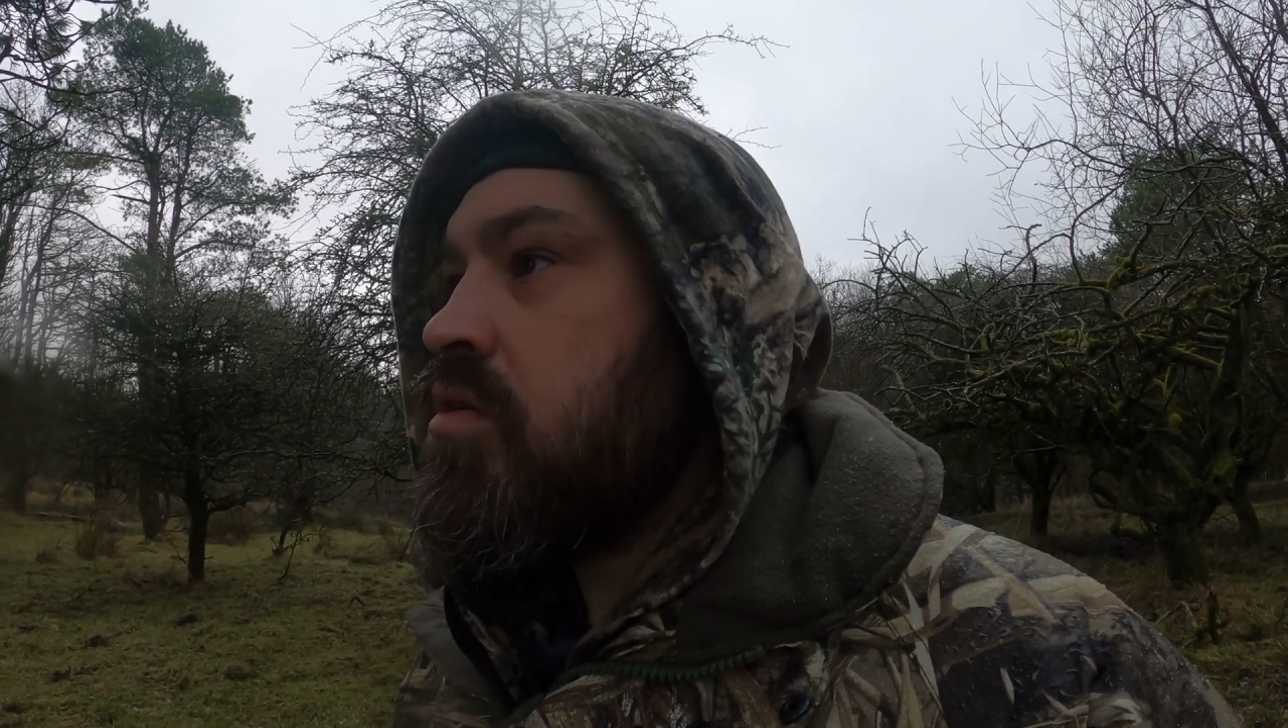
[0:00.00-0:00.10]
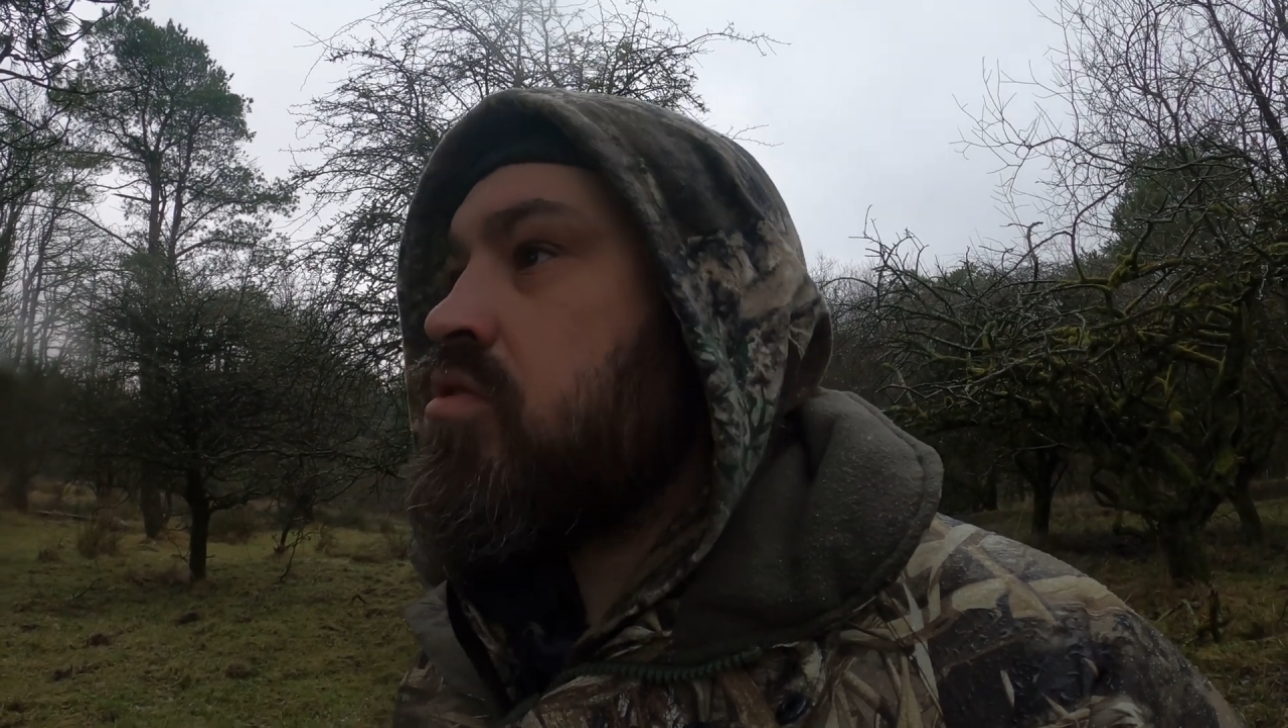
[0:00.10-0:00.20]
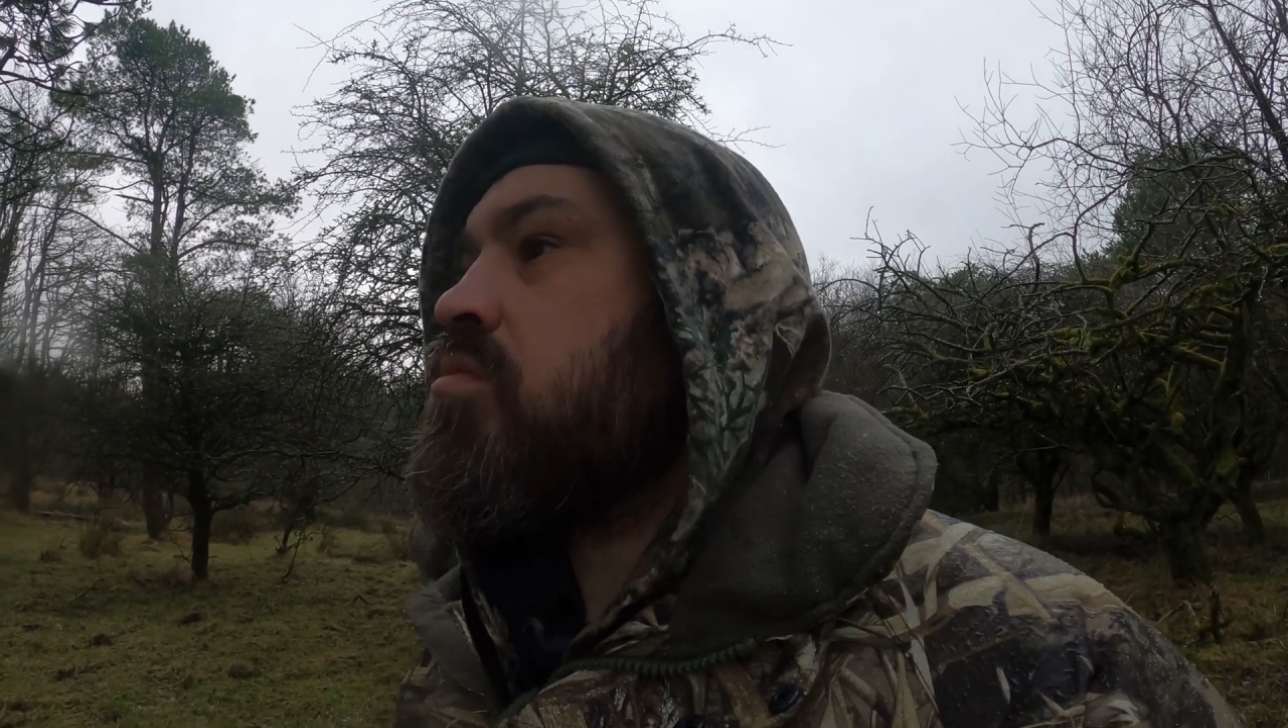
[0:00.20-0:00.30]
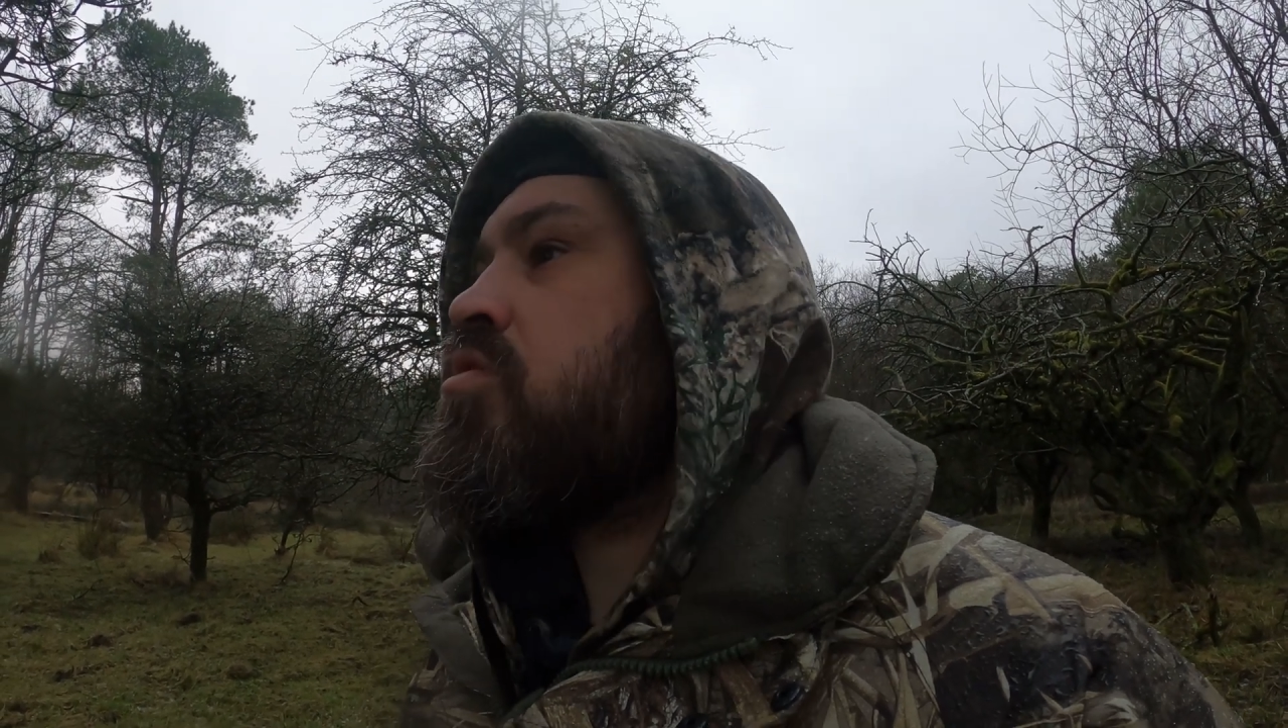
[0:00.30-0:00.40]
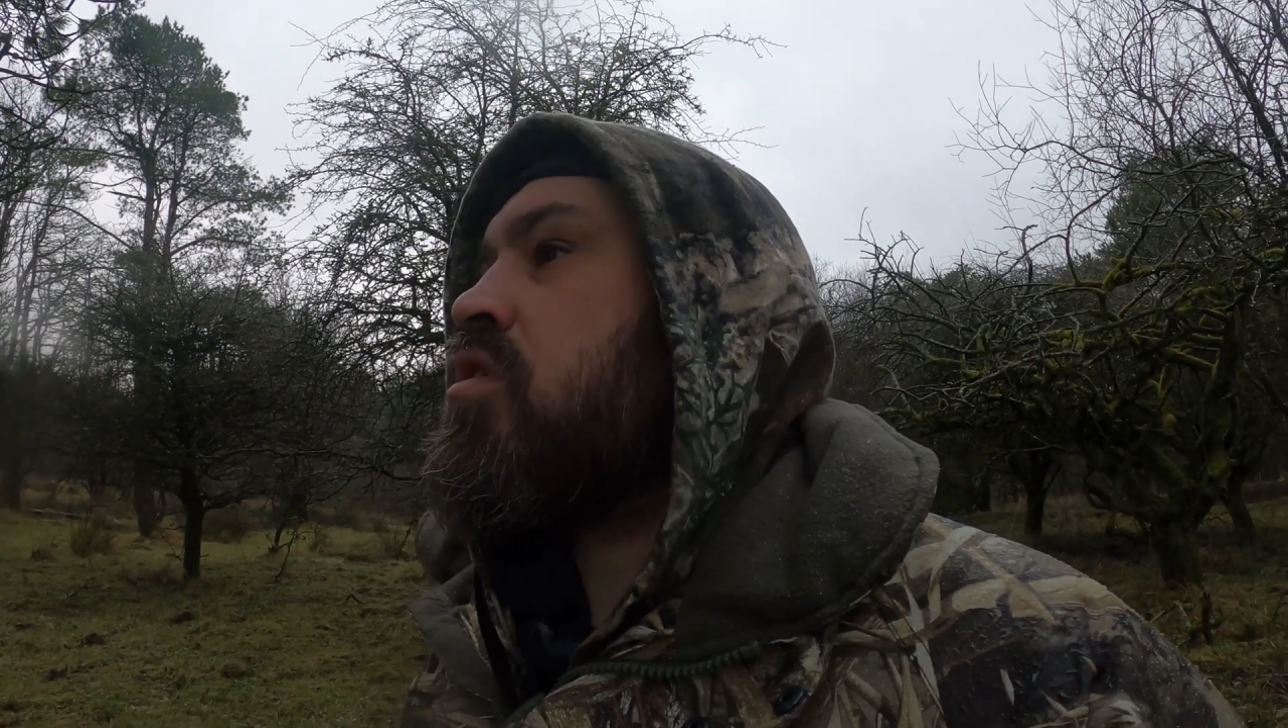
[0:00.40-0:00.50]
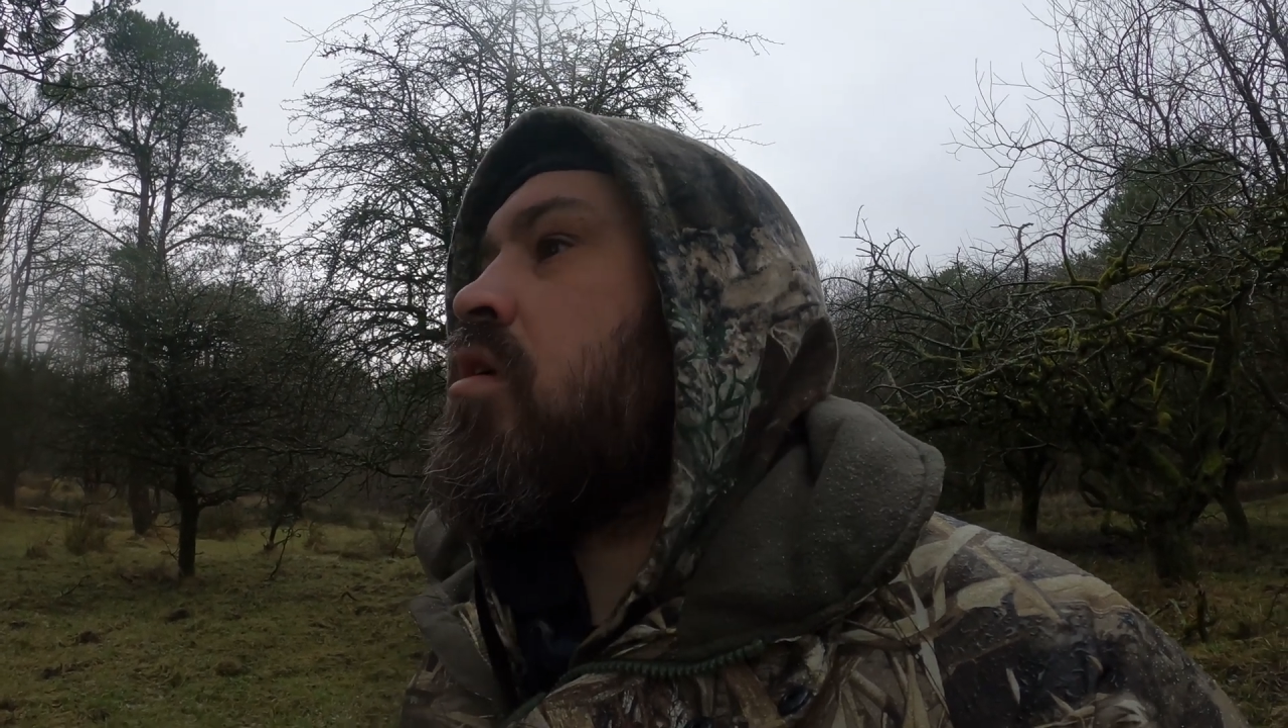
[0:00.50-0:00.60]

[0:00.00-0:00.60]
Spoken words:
close-up